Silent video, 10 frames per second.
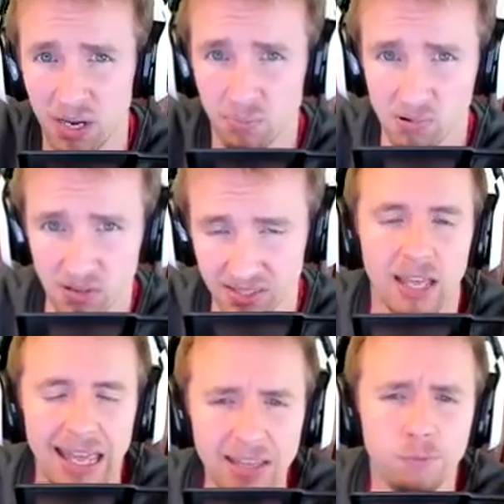proxy.
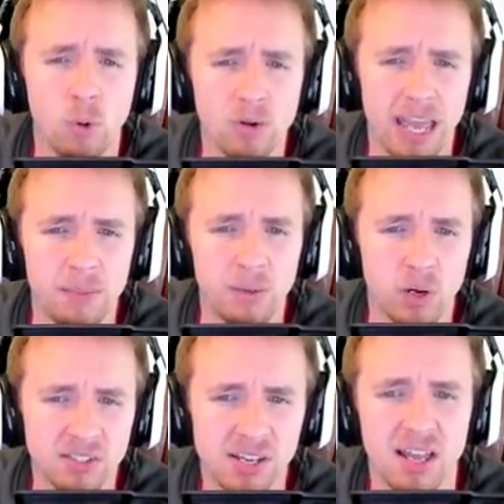If Wargaming were
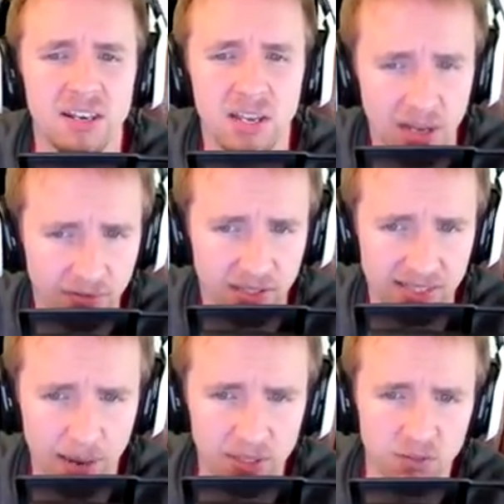to nerf the
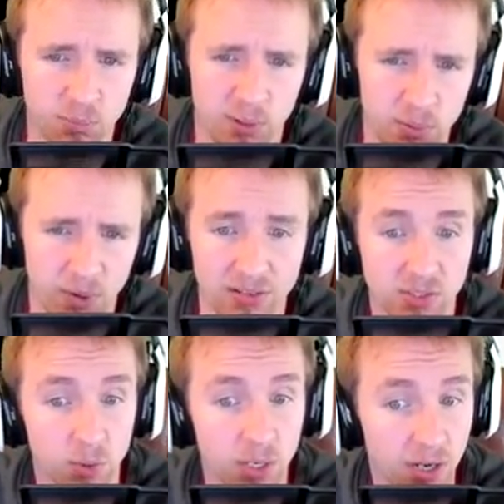damage of premium rounds
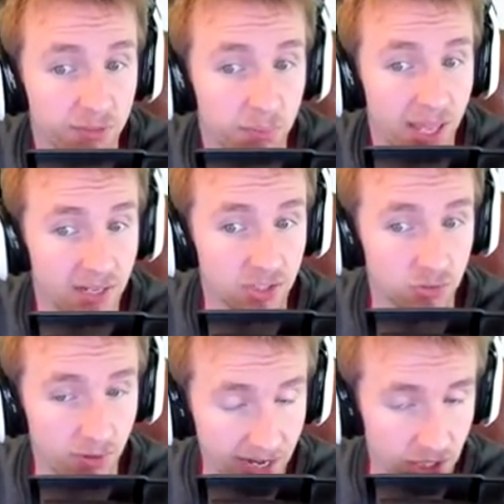or nerf the
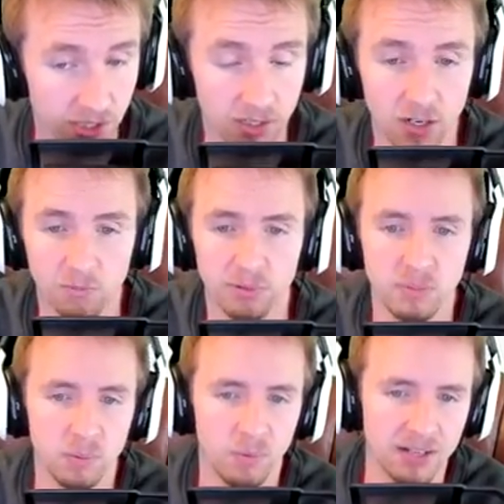penetration of
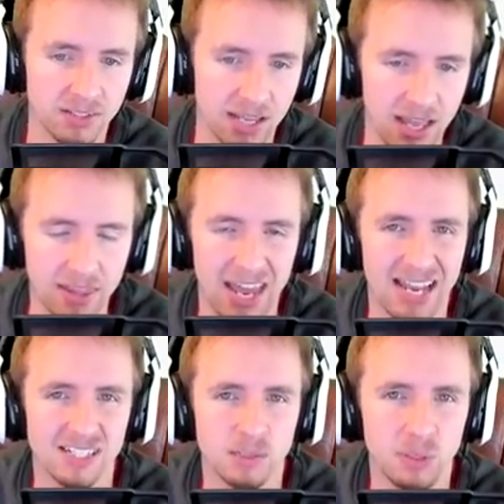premium rounds, there
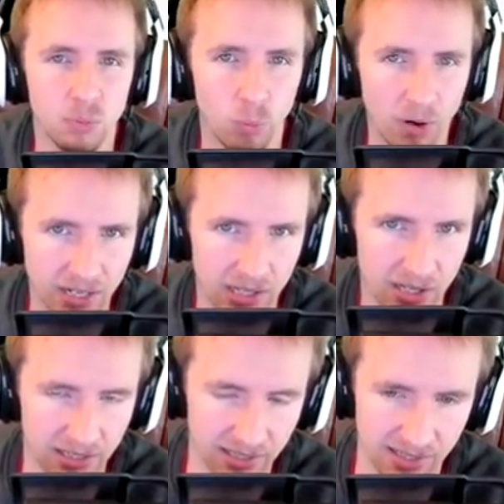has to be one other
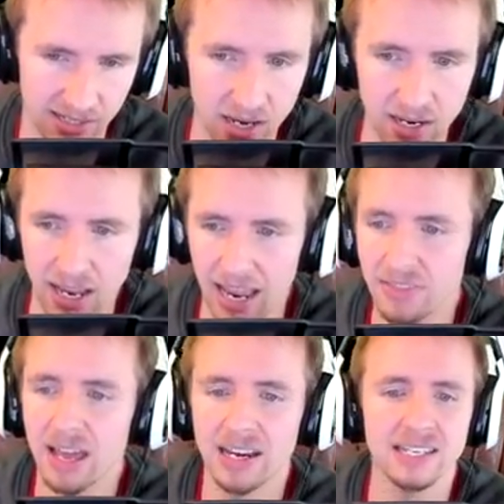thing that's done, and
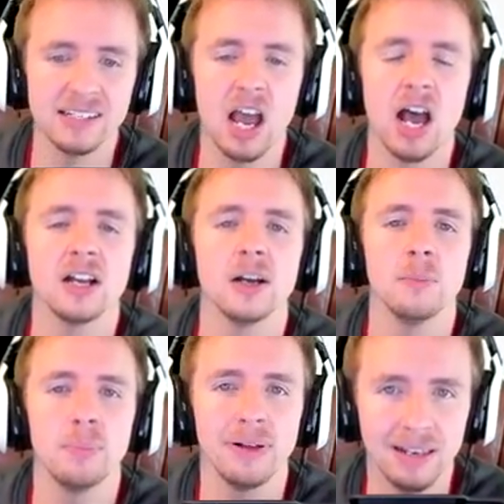that is a
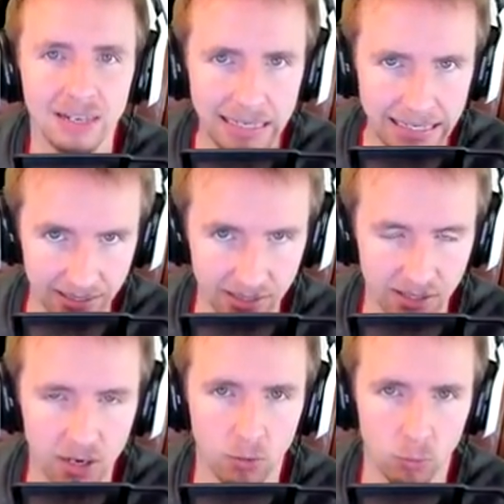complete
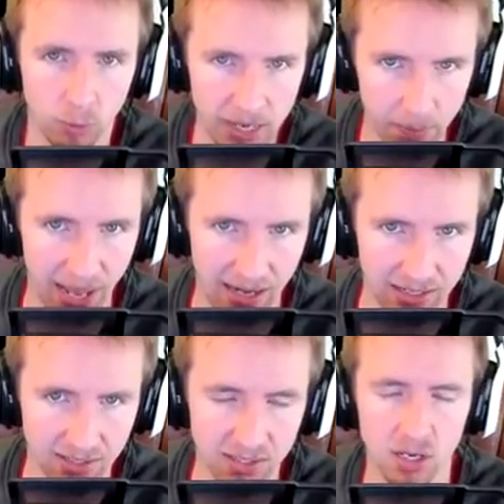
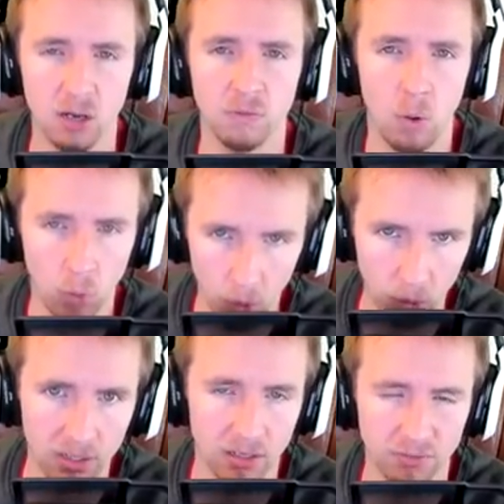rebalance of
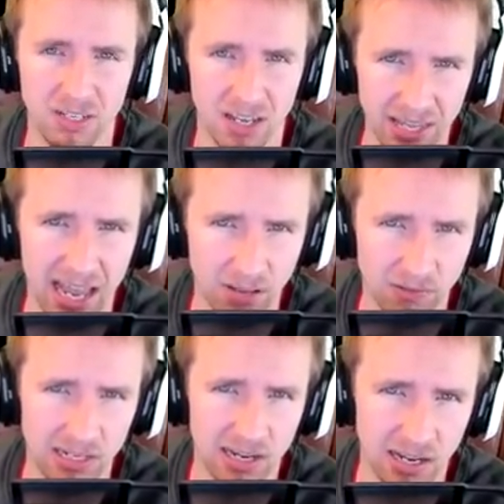all of the other
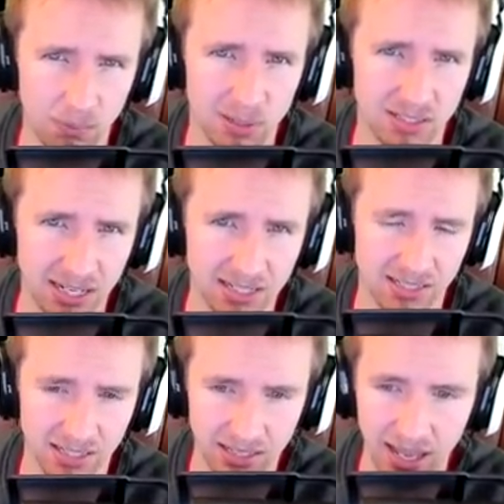heavily armoured tanks in
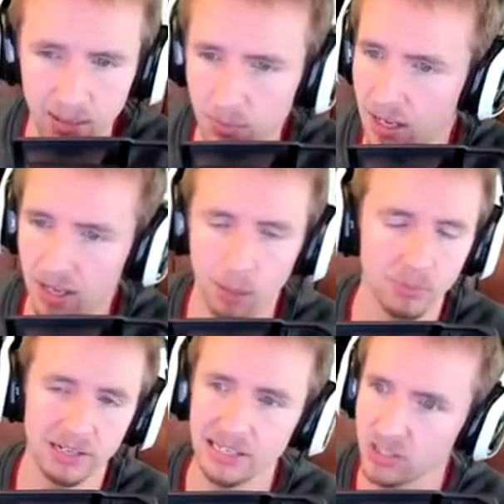the game. I'm
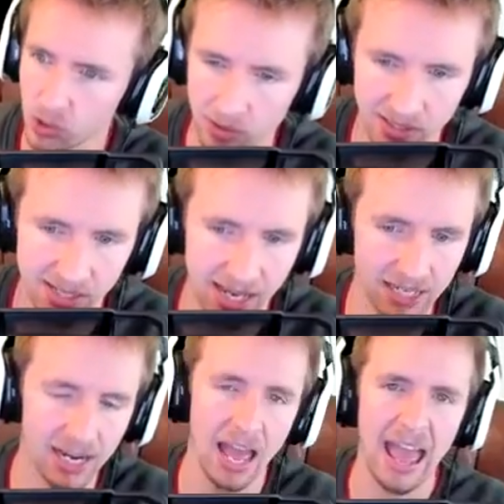literally saying
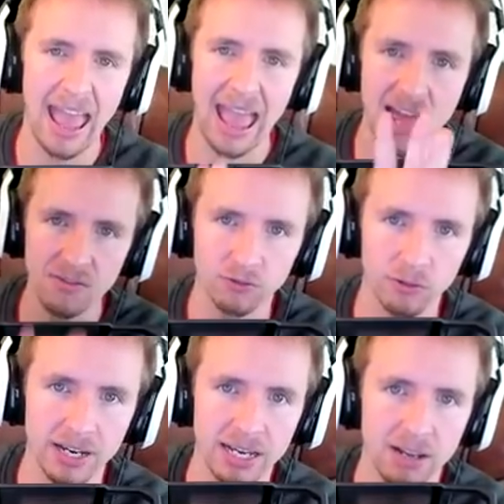
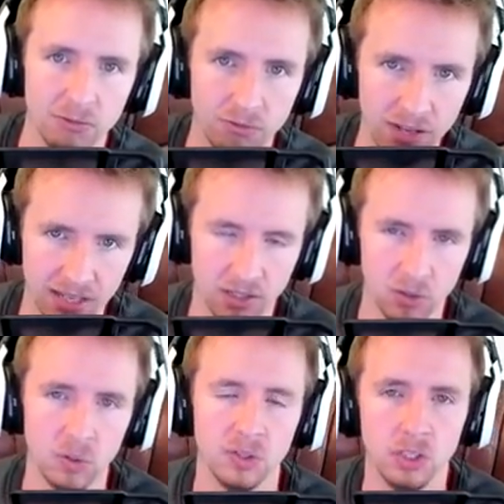every
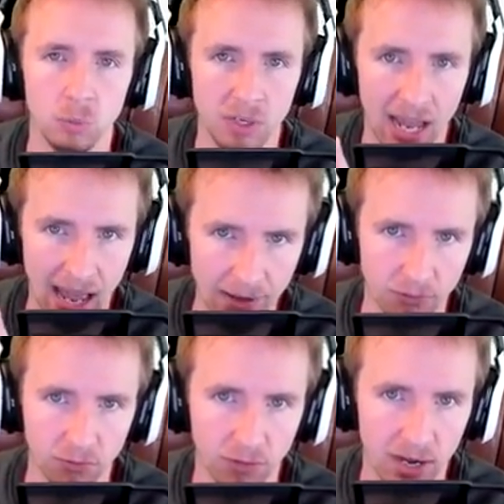vehicle that you would have to
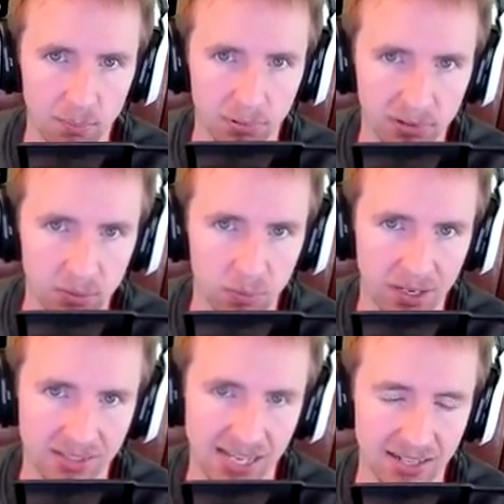fire premium
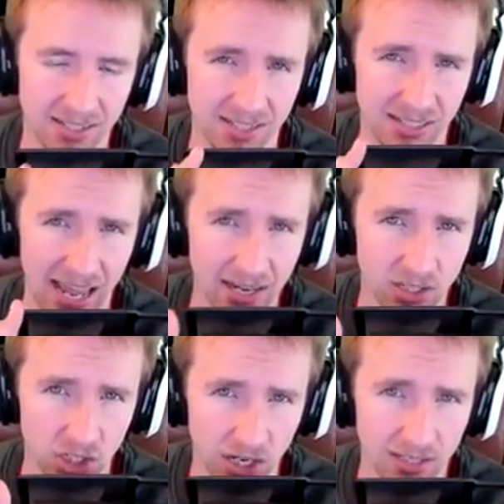rounds at to stand a
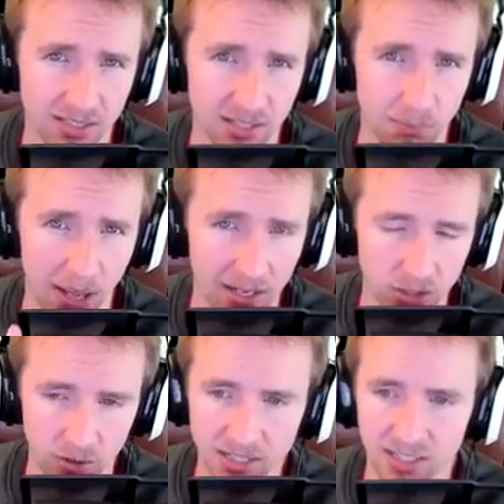chance in
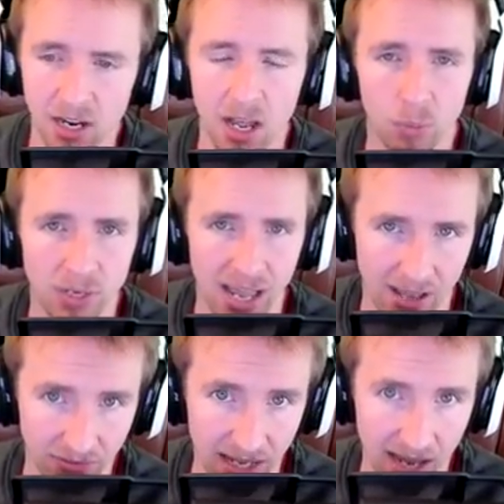penetrating would
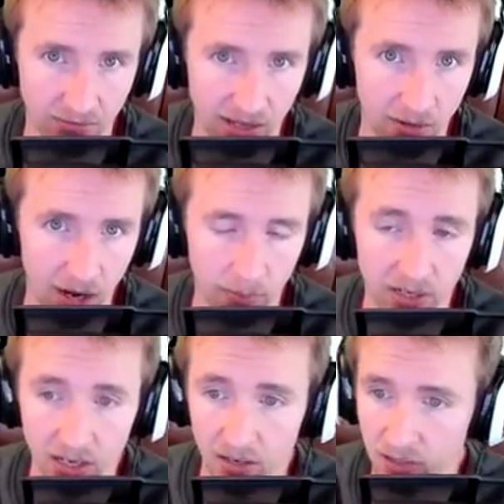have to have their armor
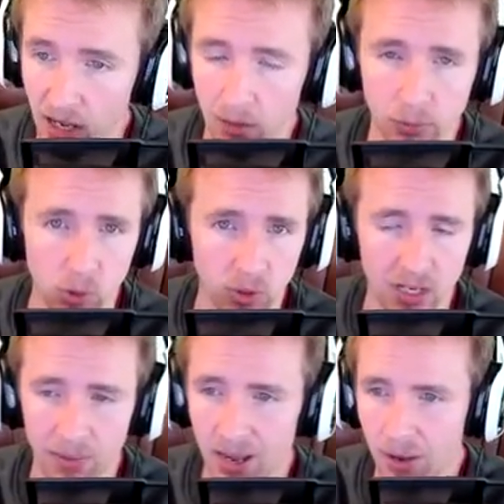nerfed. We're talking
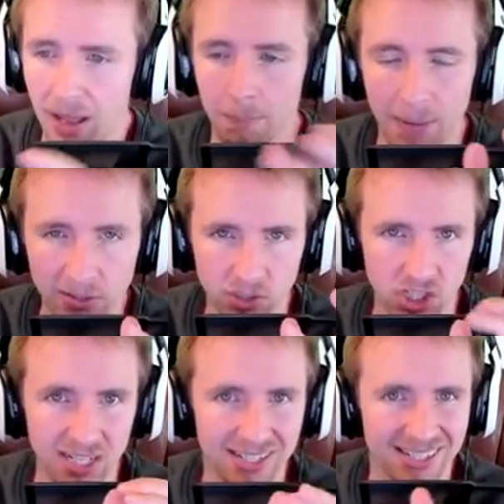about Maus
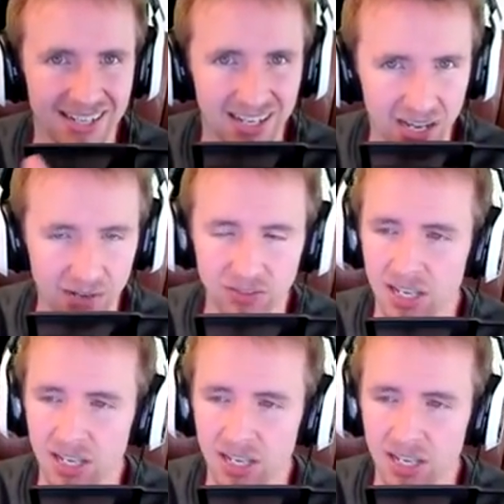Cheeks, nerfed,